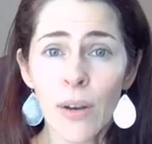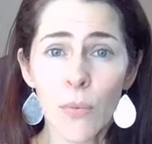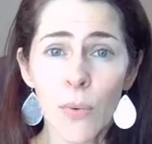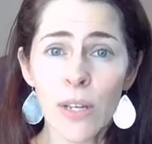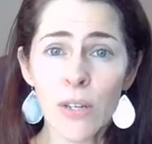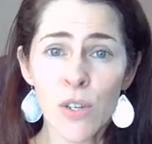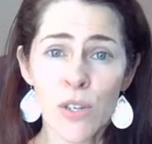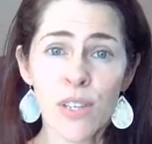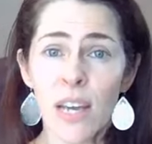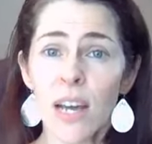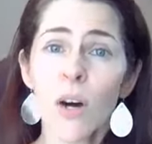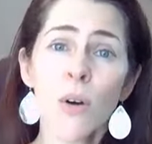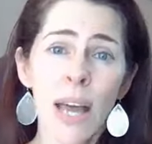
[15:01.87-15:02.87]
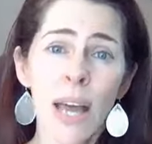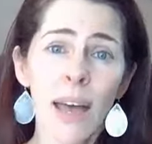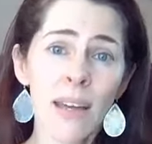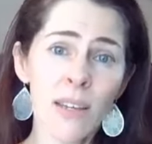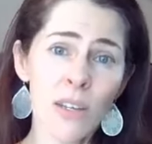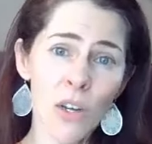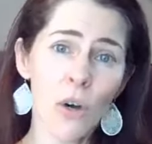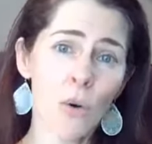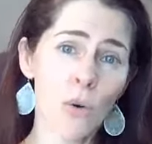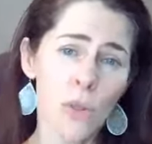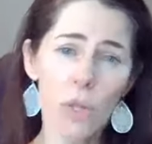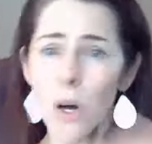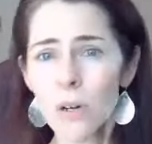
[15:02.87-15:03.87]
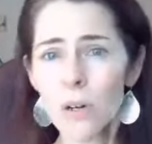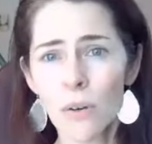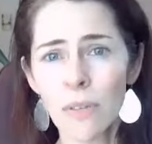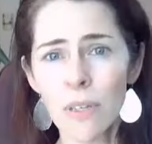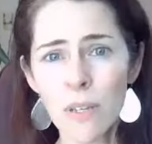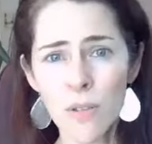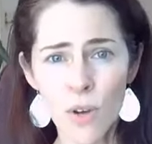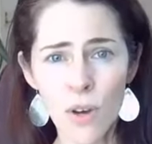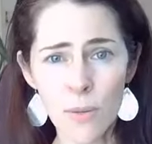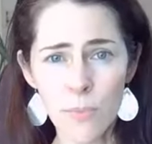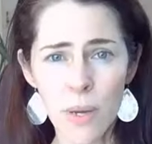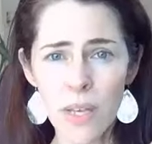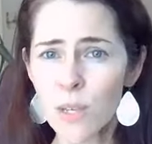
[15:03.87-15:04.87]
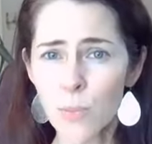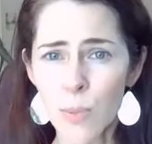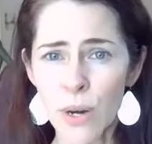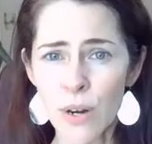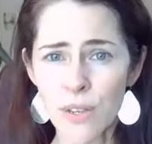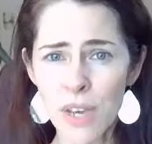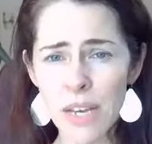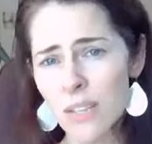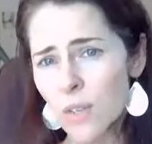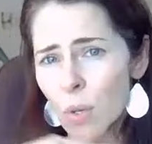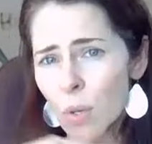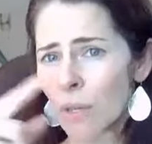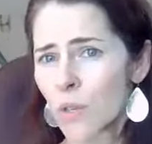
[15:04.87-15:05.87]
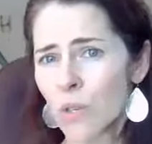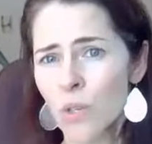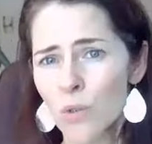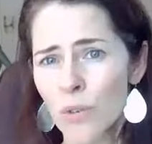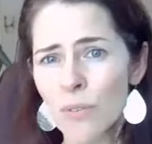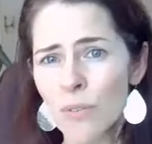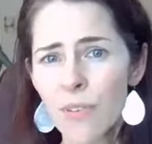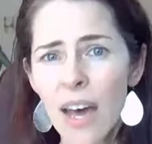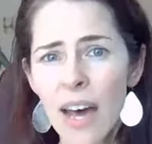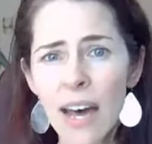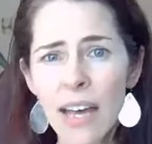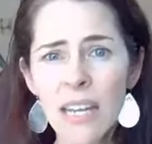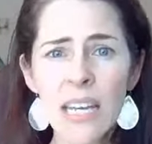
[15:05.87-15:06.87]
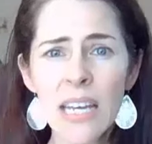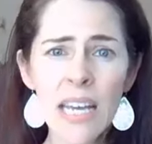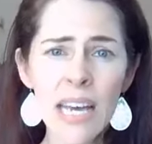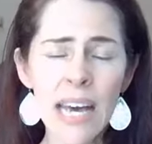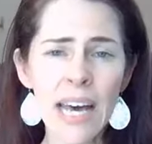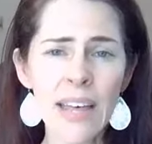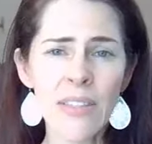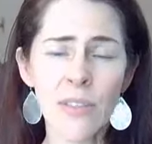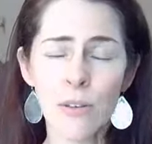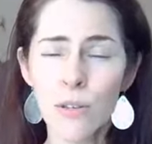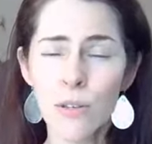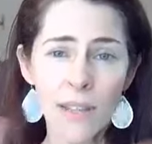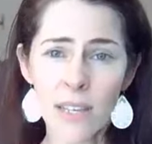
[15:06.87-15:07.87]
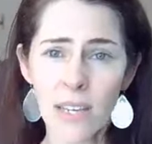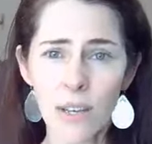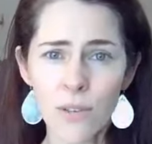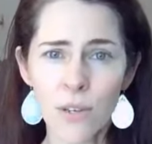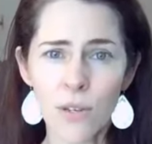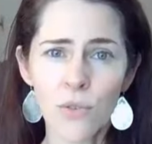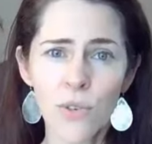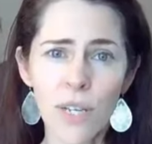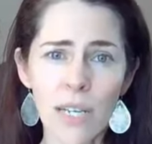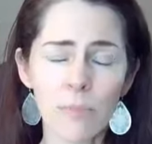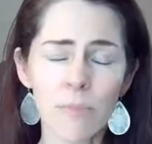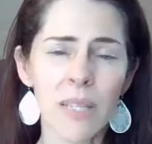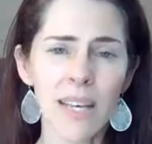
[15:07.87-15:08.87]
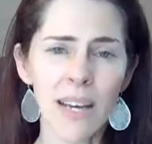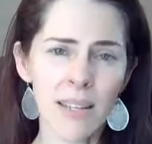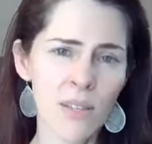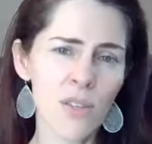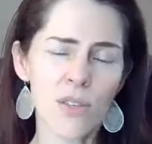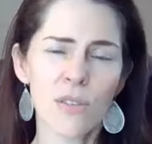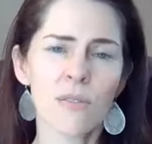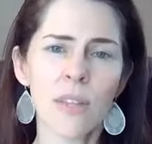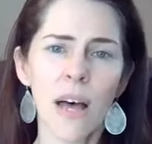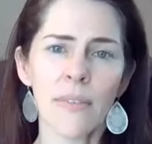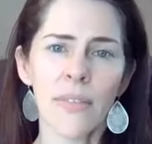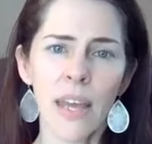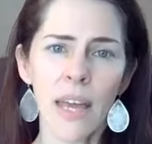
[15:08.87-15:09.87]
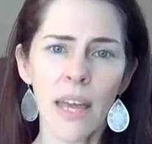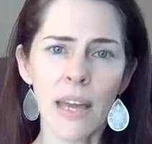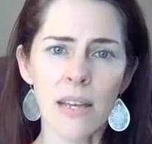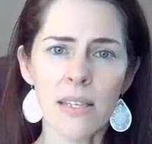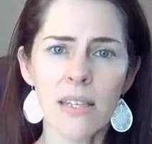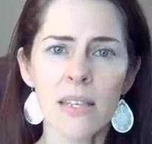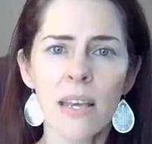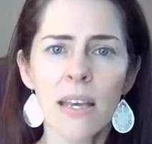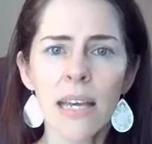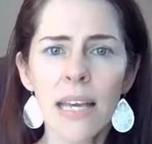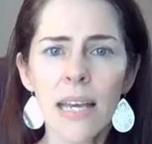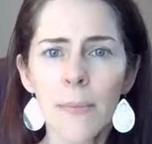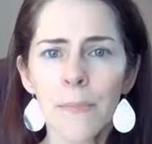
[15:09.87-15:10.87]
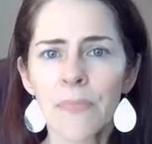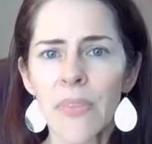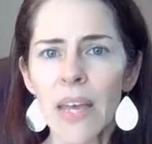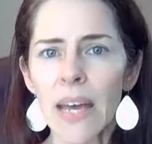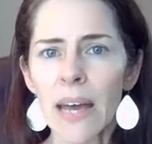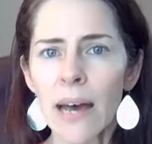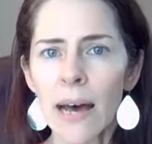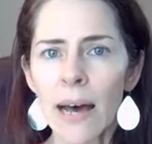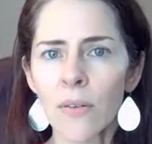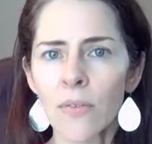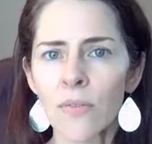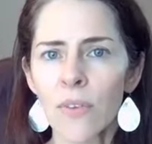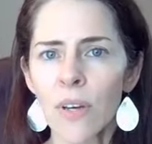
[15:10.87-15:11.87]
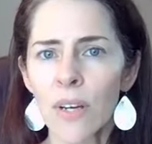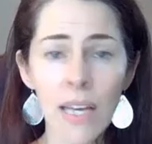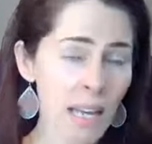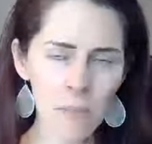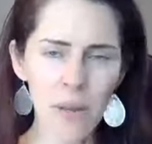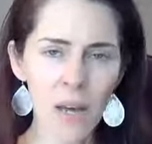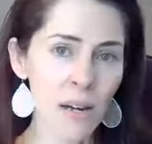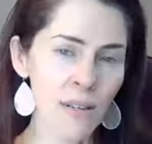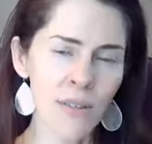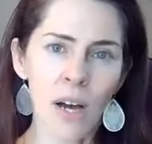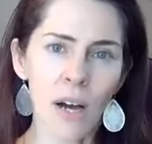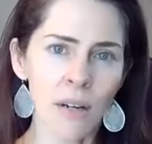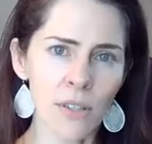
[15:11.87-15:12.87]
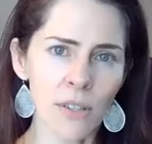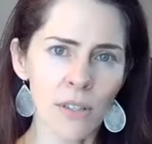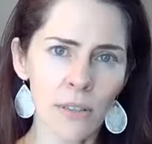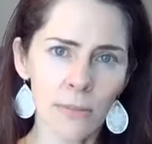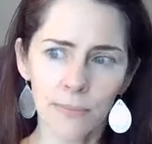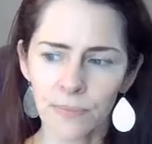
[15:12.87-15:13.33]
if we could just say, okay, long COVID is caused by this parasite, so let's just treat for that. And then there's nothing else to treat, but that's not the case. And again, I'm not a doctor.